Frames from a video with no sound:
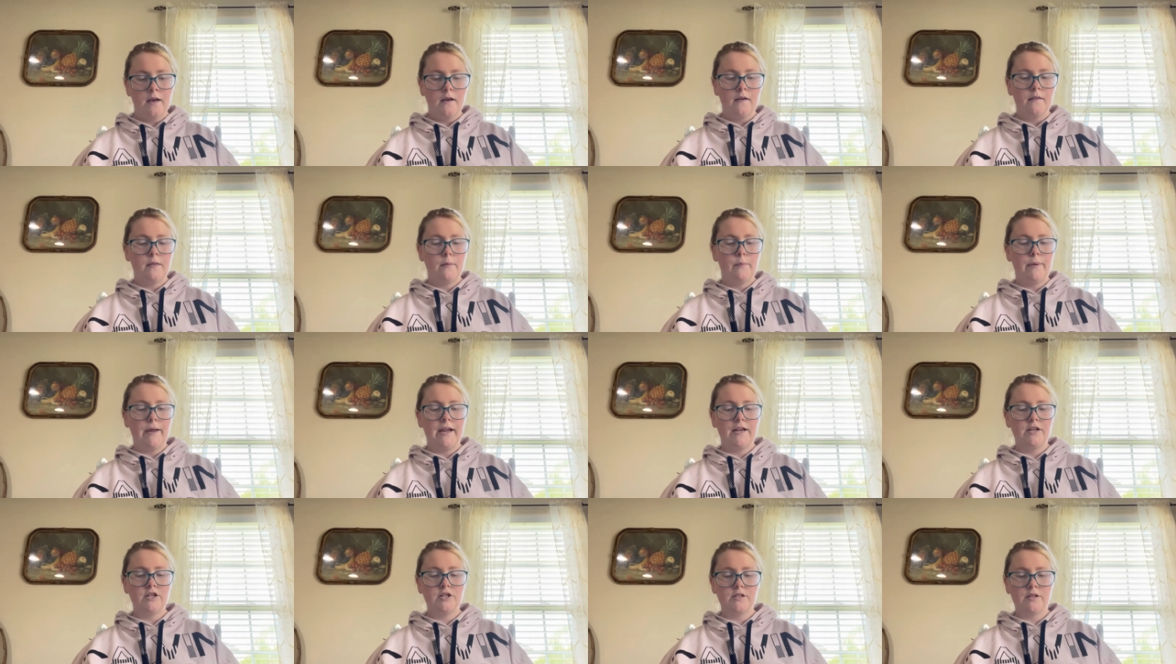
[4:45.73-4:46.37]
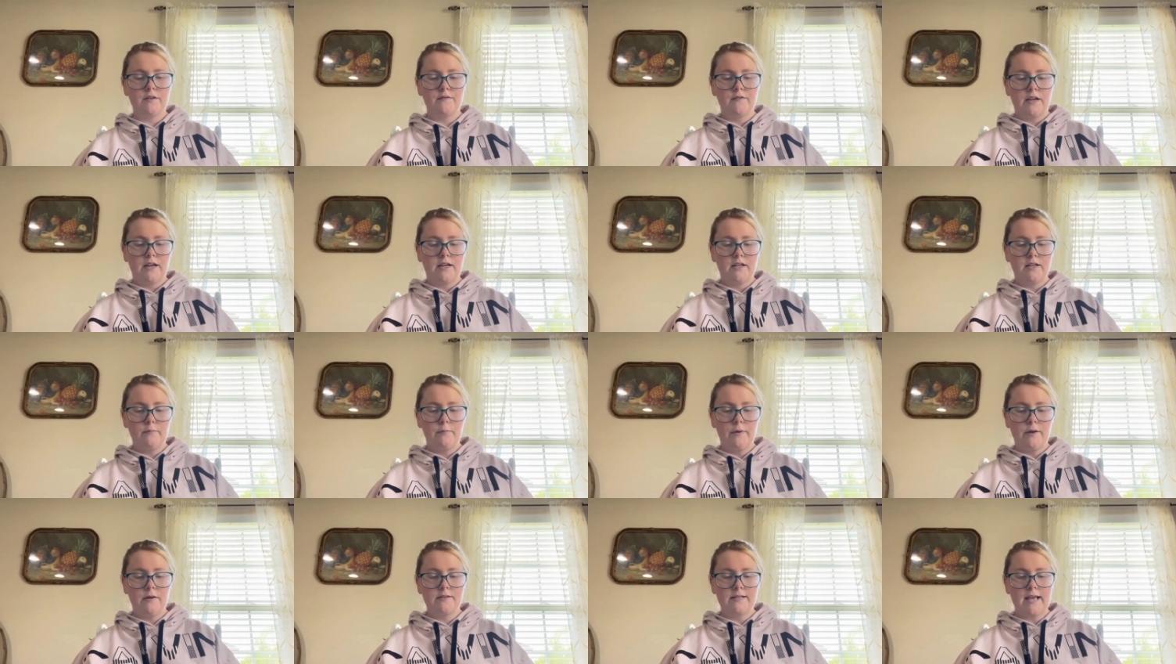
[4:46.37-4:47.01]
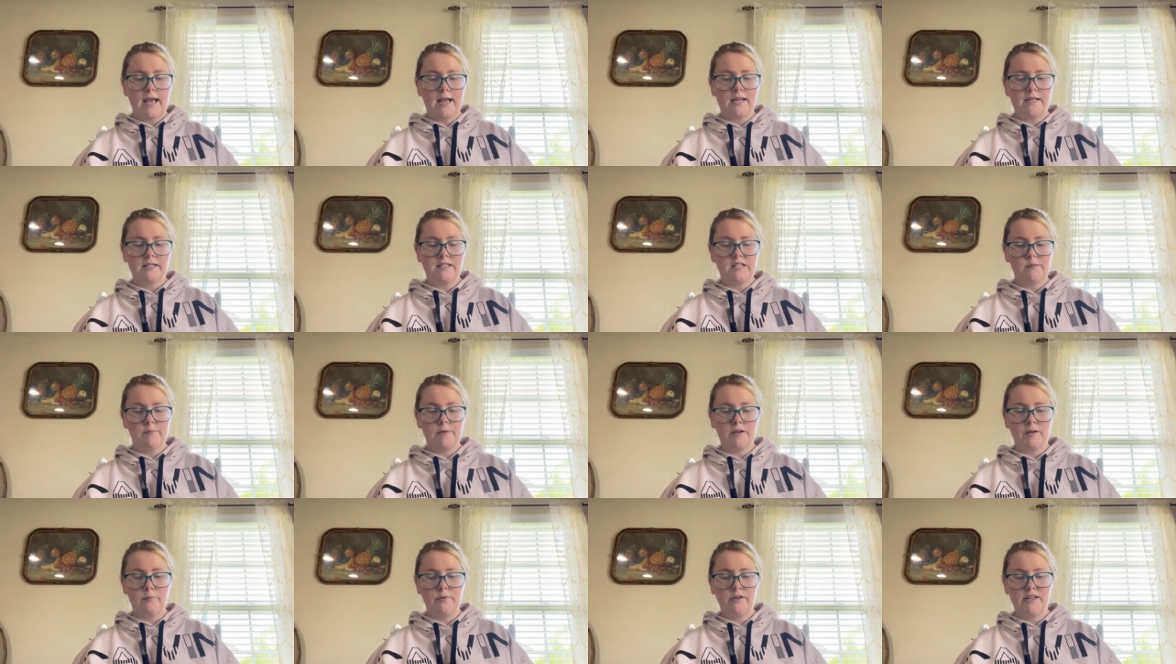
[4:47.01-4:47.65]
the pages of Andie Bell's
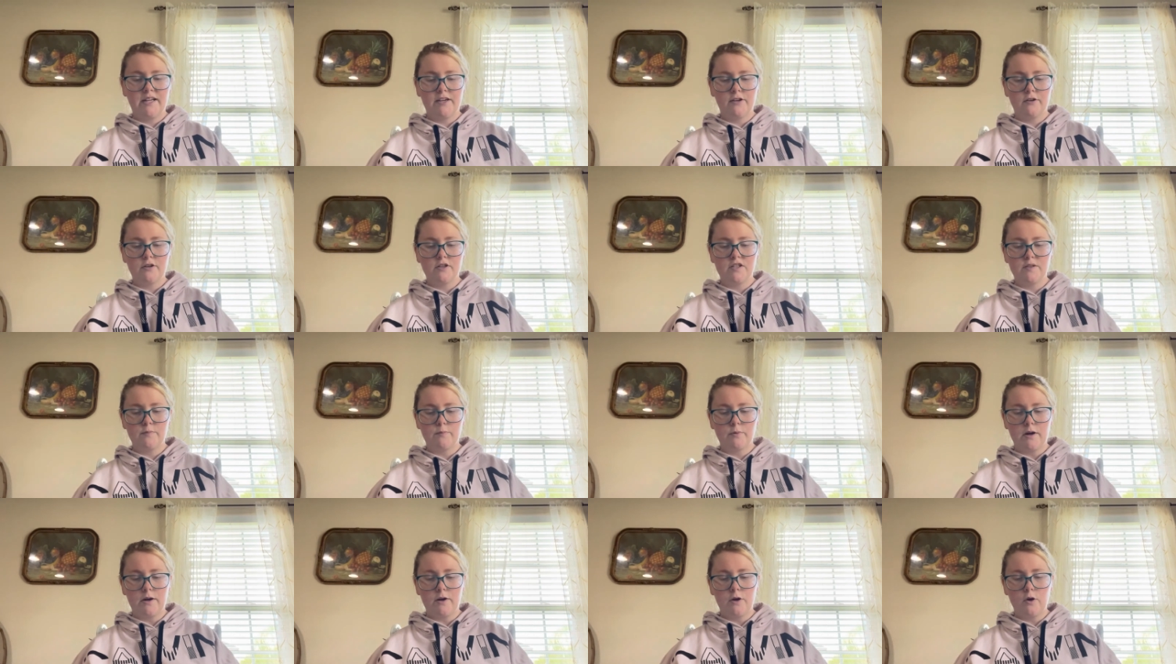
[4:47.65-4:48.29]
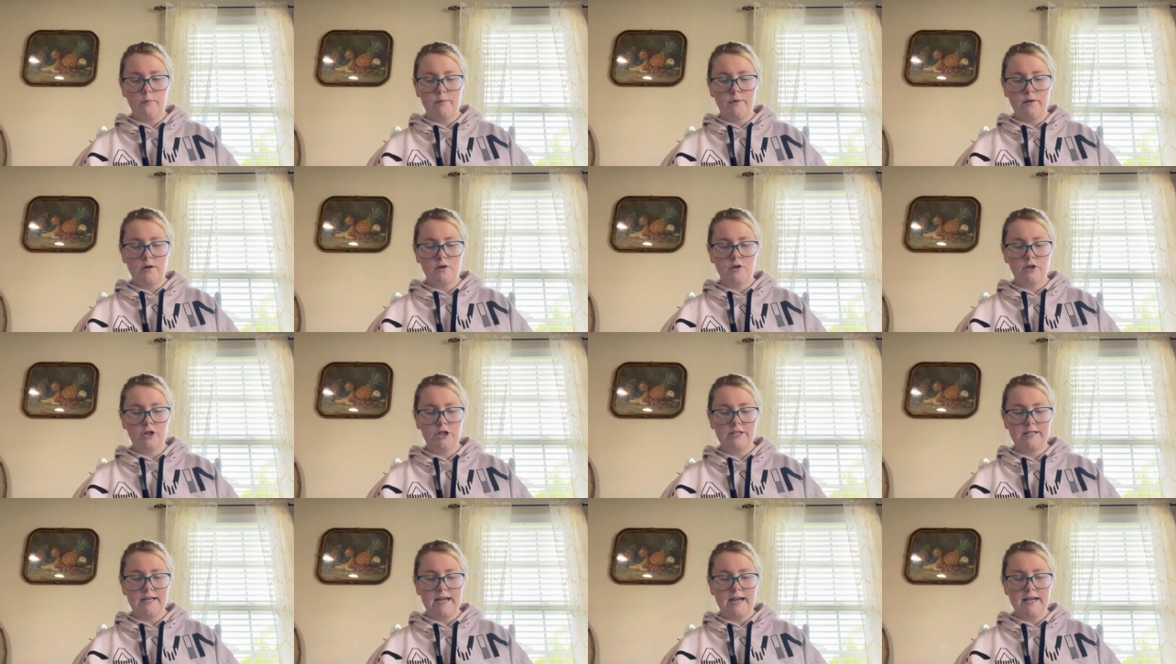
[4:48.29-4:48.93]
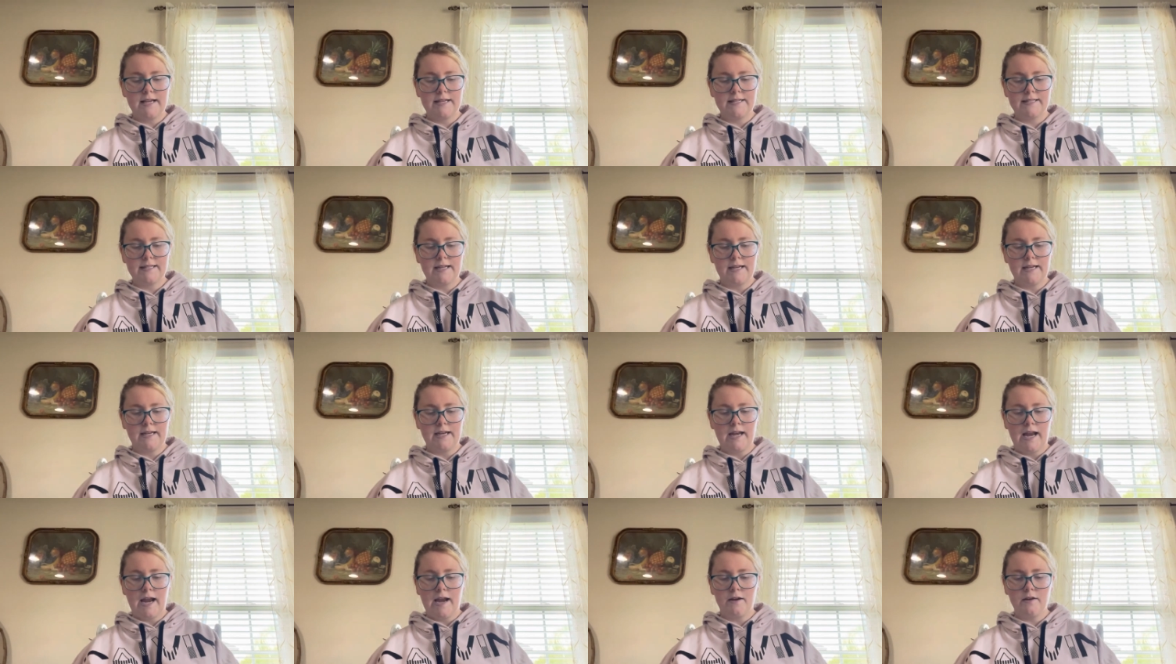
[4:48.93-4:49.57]
academic planner spread open on her desk, and
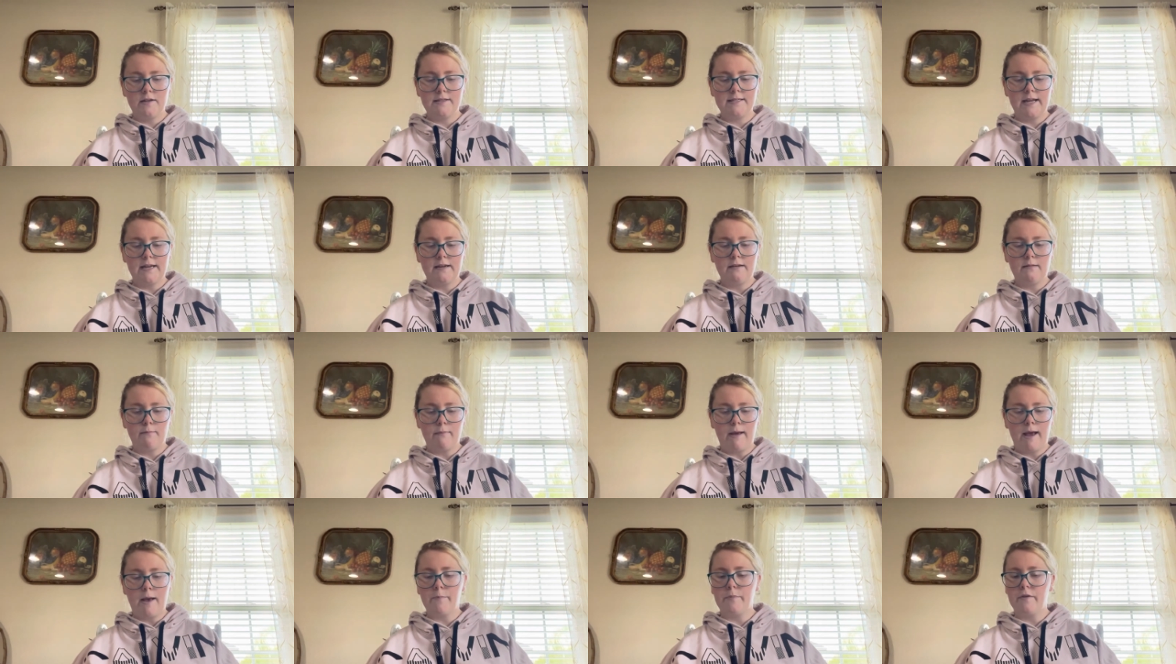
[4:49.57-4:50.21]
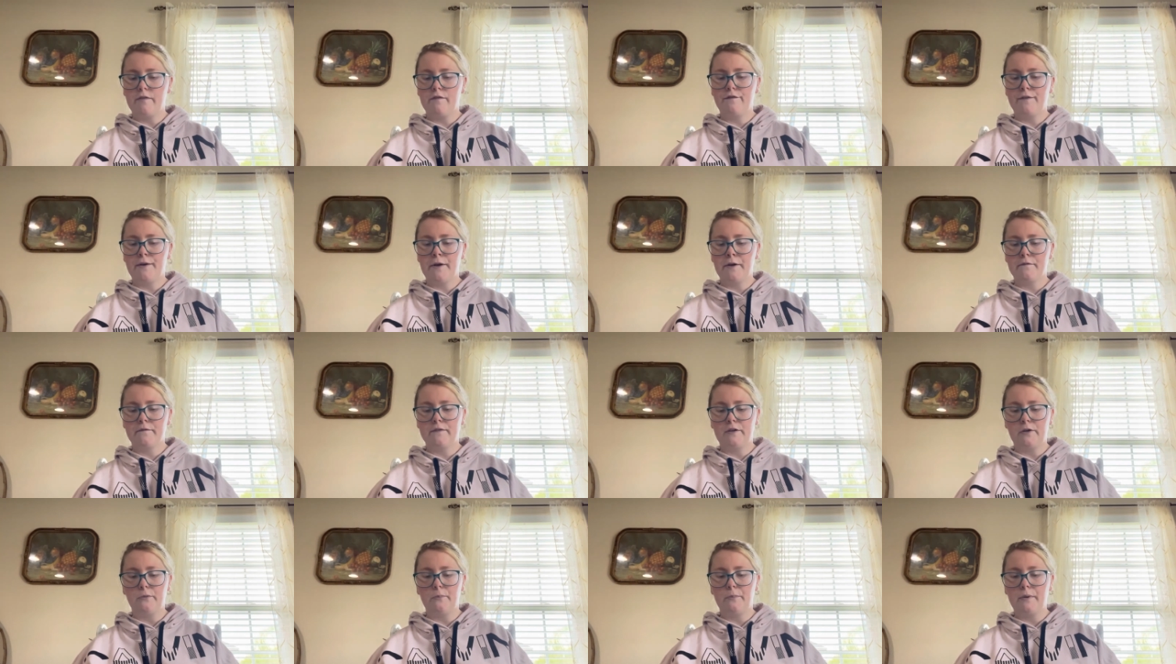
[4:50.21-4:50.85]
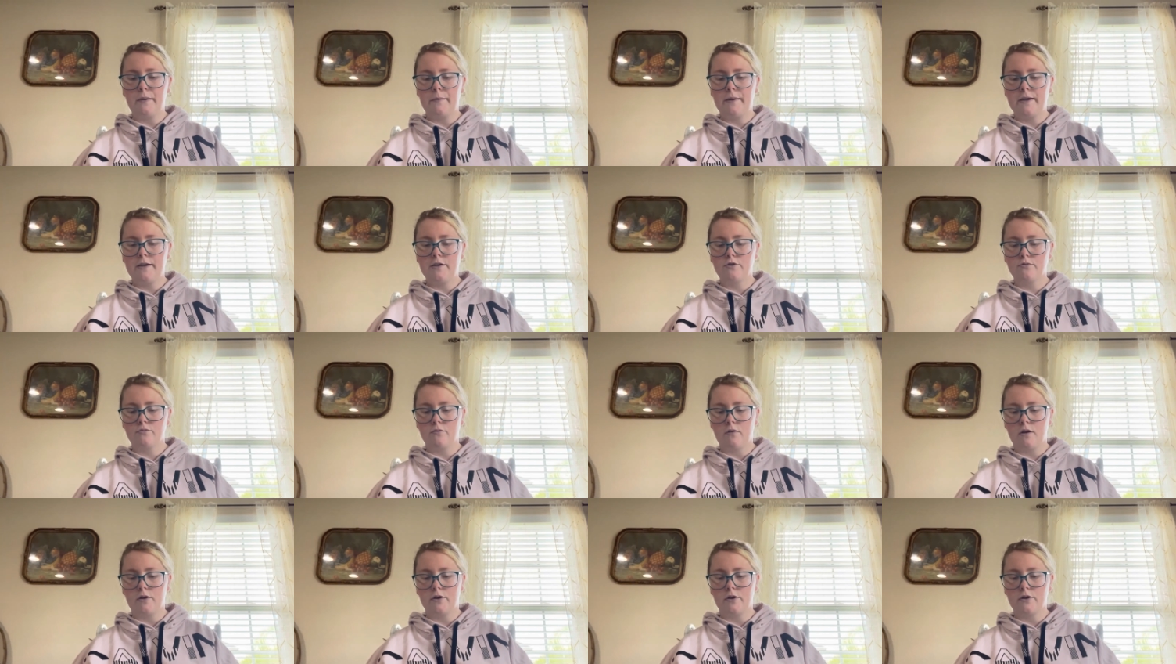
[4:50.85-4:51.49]
an annotated map of Fairview Pip had
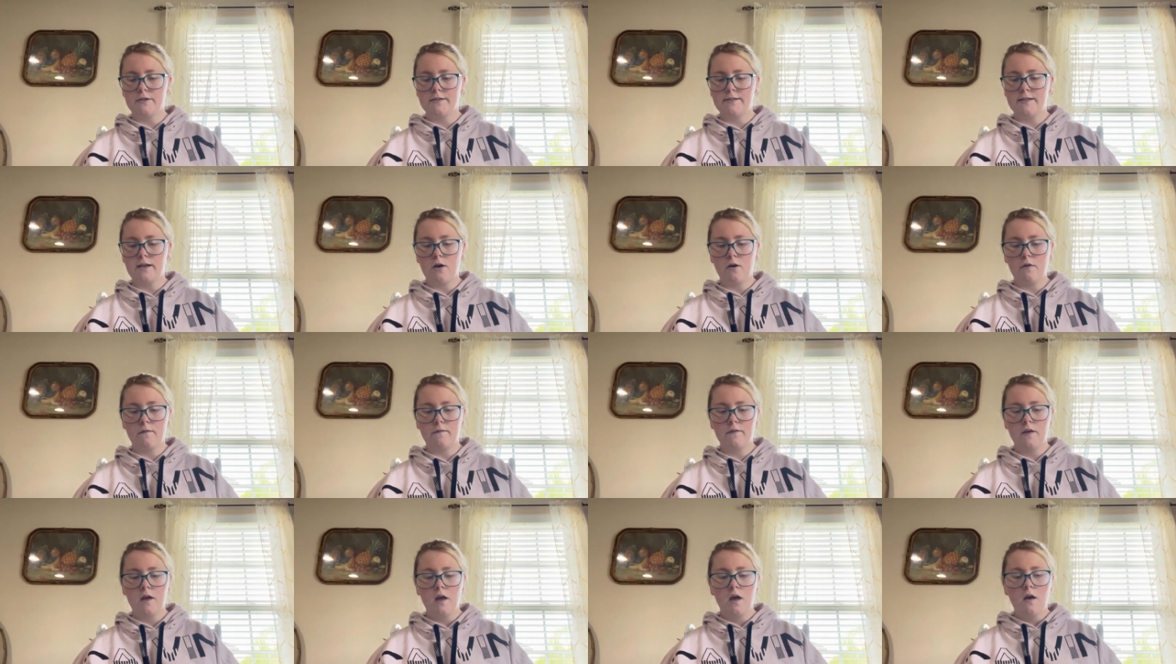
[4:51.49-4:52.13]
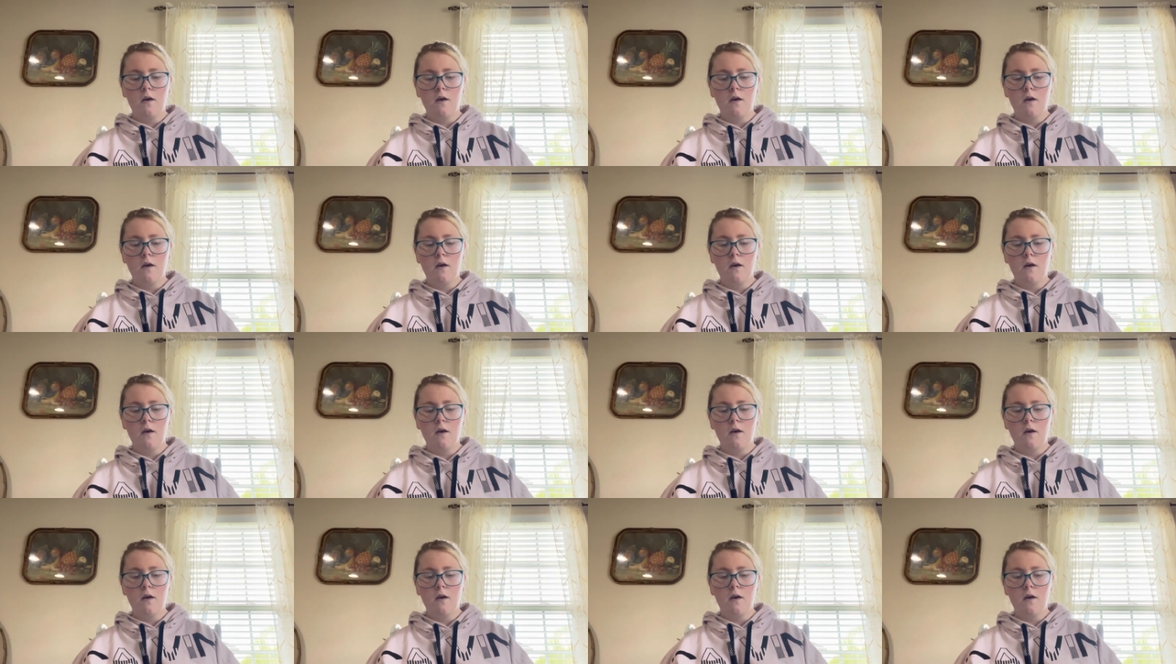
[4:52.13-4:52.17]
drawn herself.